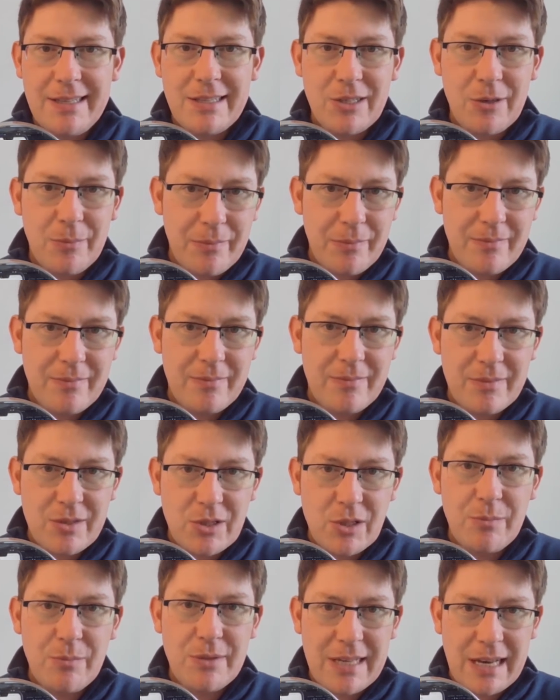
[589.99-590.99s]
some
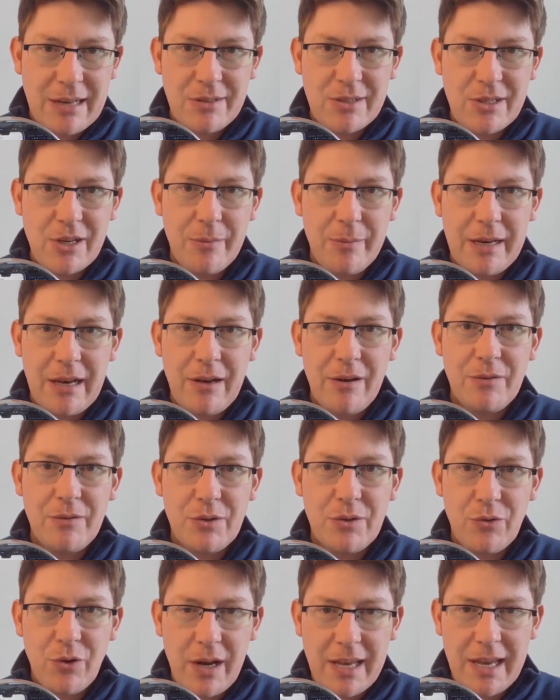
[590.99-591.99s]
sounds coming out of
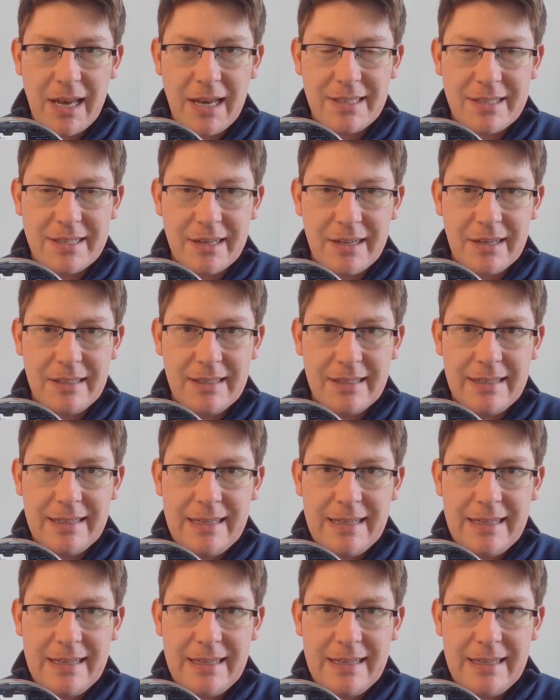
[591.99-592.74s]
the right-hand side.